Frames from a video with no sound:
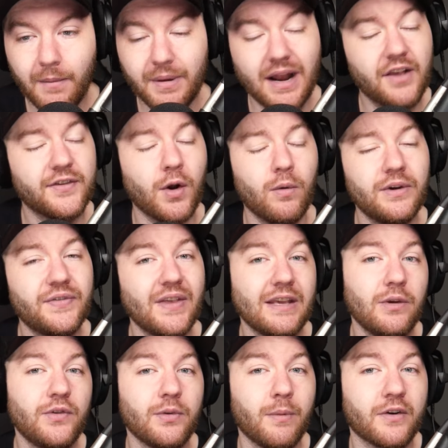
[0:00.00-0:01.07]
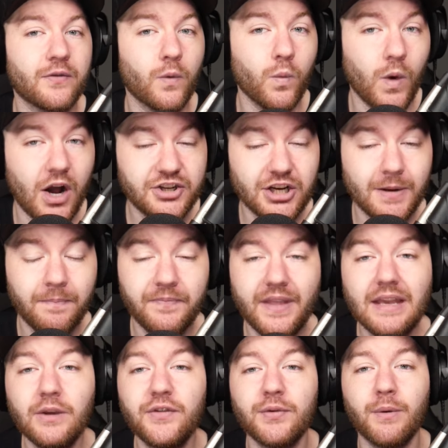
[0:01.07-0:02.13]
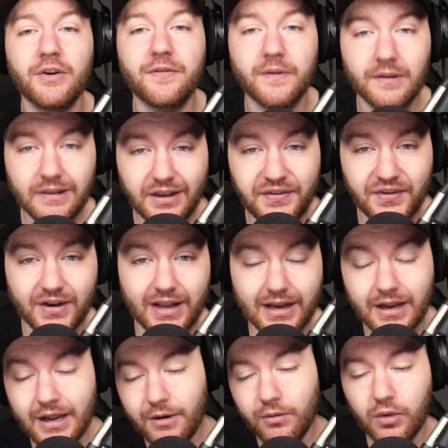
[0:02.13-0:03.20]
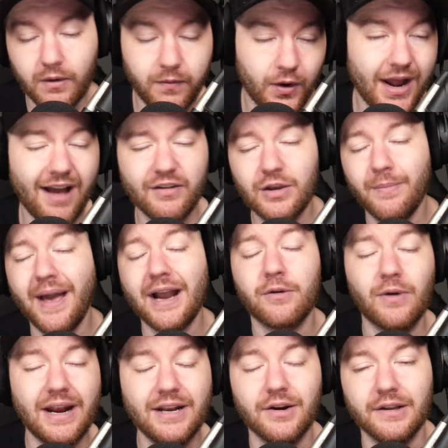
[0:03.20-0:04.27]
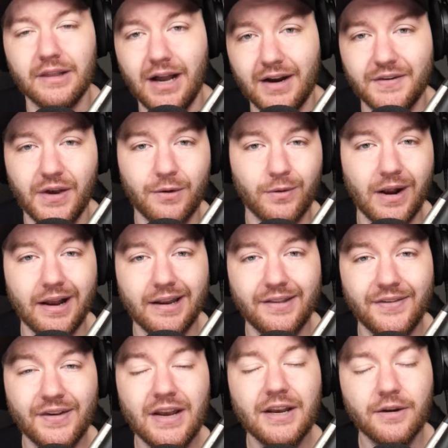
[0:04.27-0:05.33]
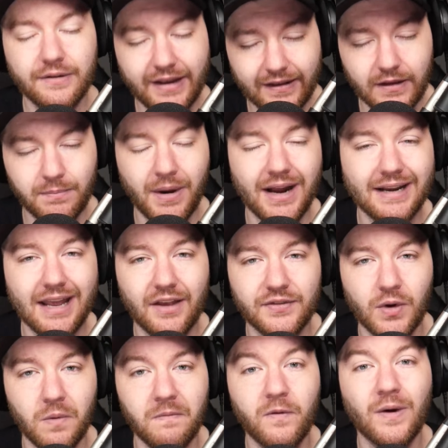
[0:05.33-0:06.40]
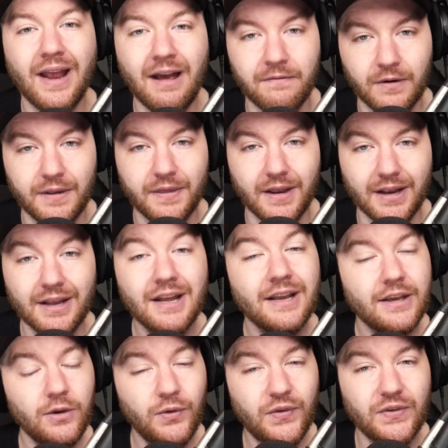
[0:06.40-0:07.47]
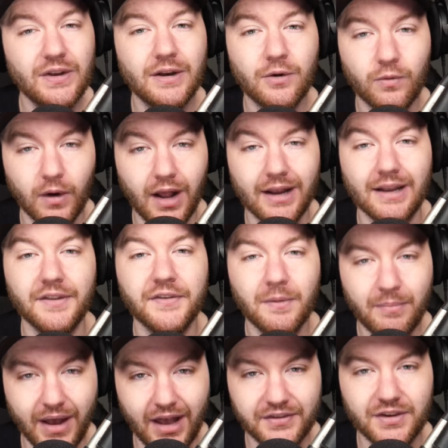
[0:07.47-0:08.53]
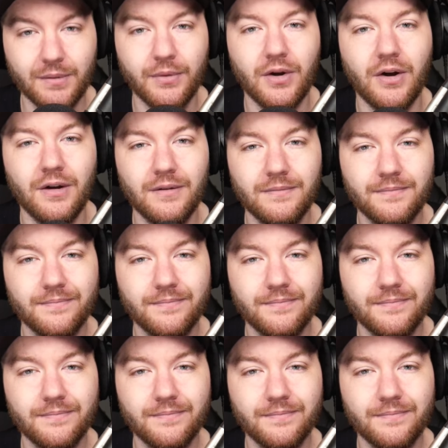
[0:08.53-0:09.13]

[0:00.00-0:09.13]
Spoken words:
But as always, thank you so much for watching. Thank you so much for listening. We look forward to having you back right here at Locked On Rockets, your daily podcast home for everything Houston Rockets basketball.